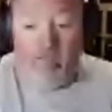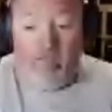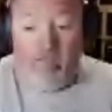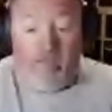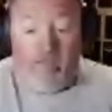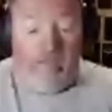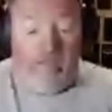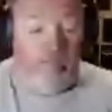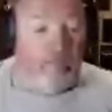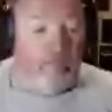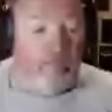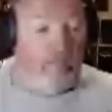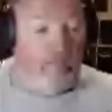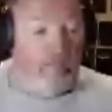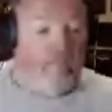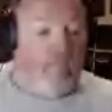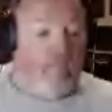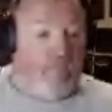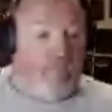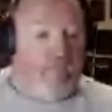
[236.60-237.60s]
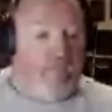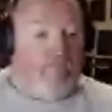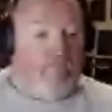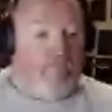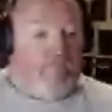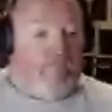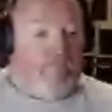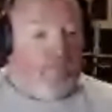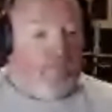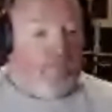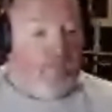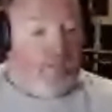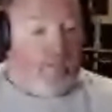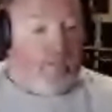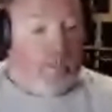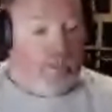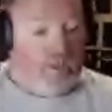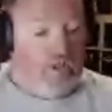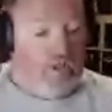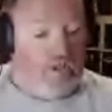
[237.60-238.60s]
get you some Porter Johns from
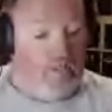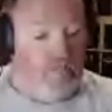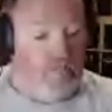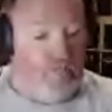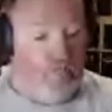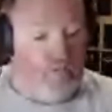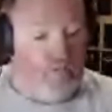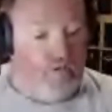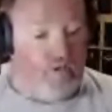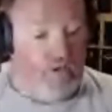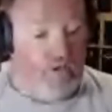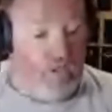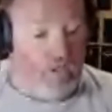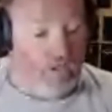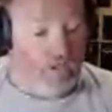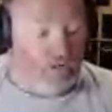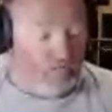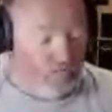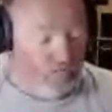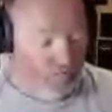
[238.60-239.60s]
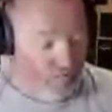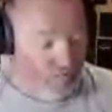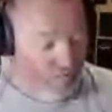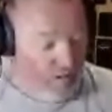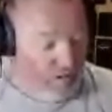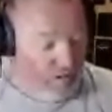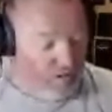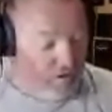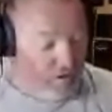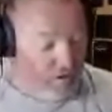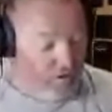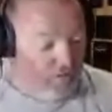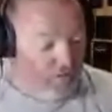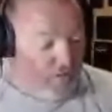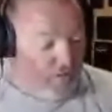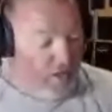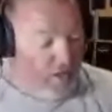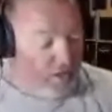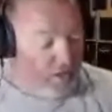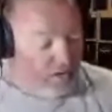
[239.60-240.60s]
Southern Ohio Sanitation.
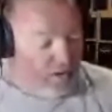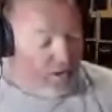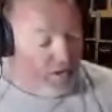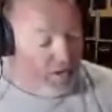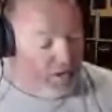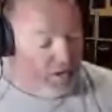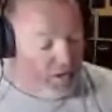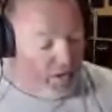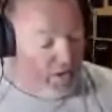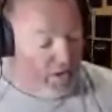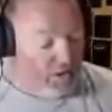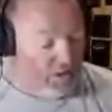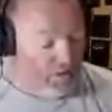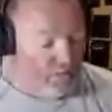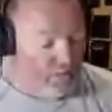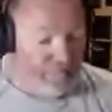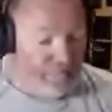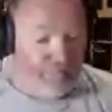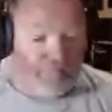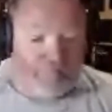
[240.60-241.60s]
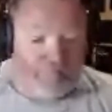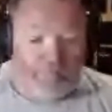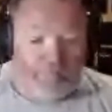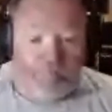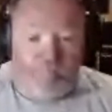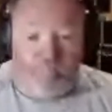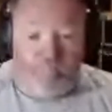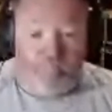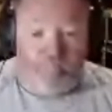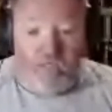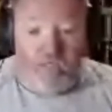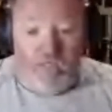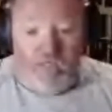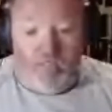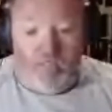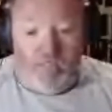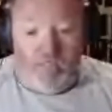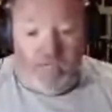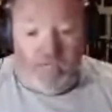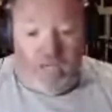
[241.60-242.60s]
Hey, Tim, no worries
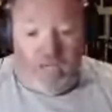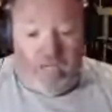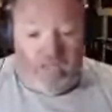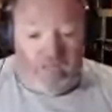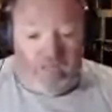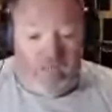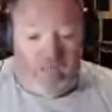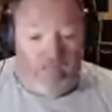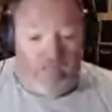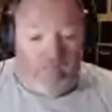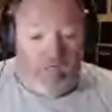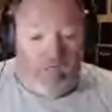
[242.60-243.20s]
about running off.